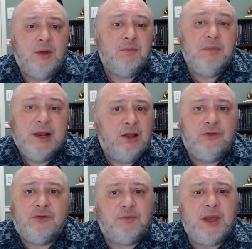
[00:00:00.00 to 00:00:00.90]

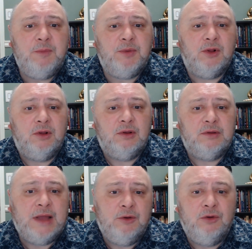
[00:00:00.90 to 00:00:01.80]
Millions of people
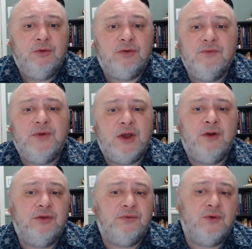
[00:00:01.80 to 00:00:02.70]
now use
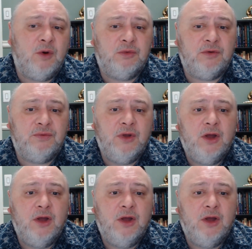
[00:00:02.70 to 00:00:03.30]
various forms of